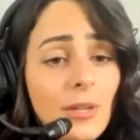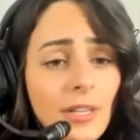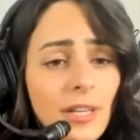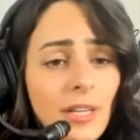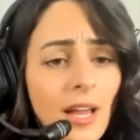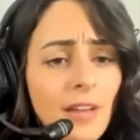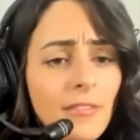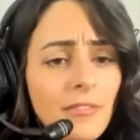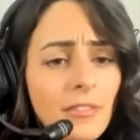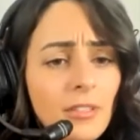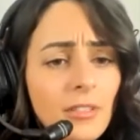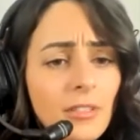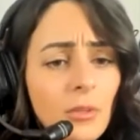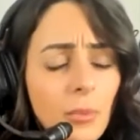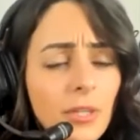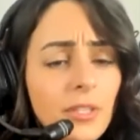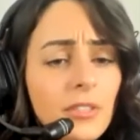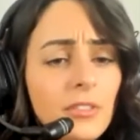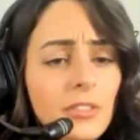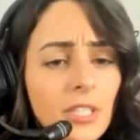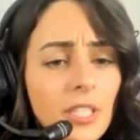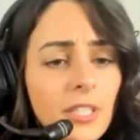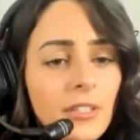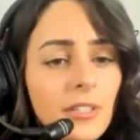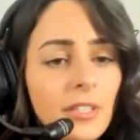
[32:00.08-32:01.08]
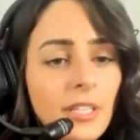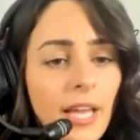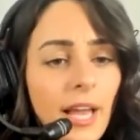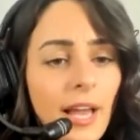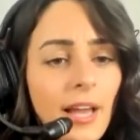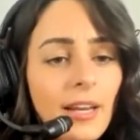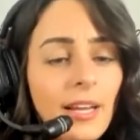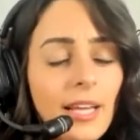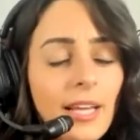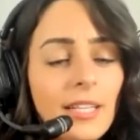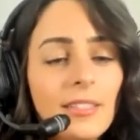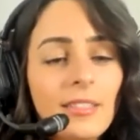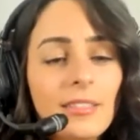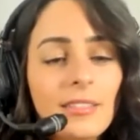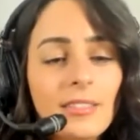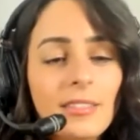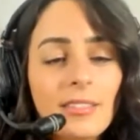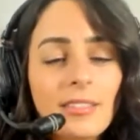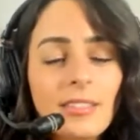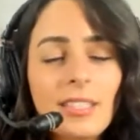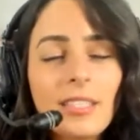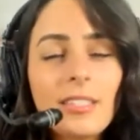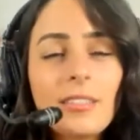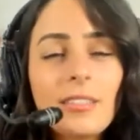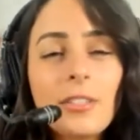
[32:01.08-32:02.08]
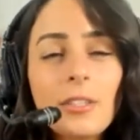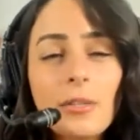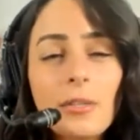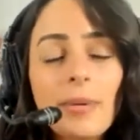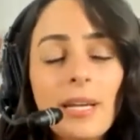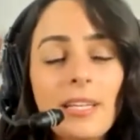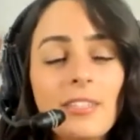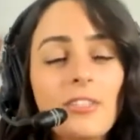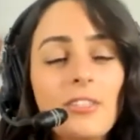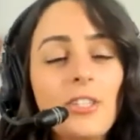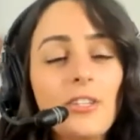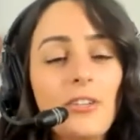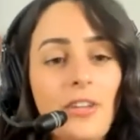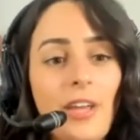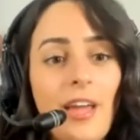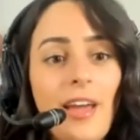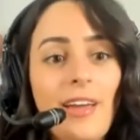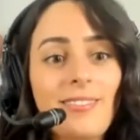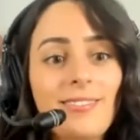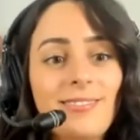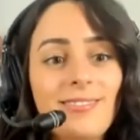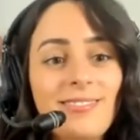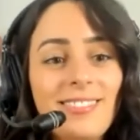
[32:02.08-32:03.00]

can have your worst year yet and it's still your best year yet.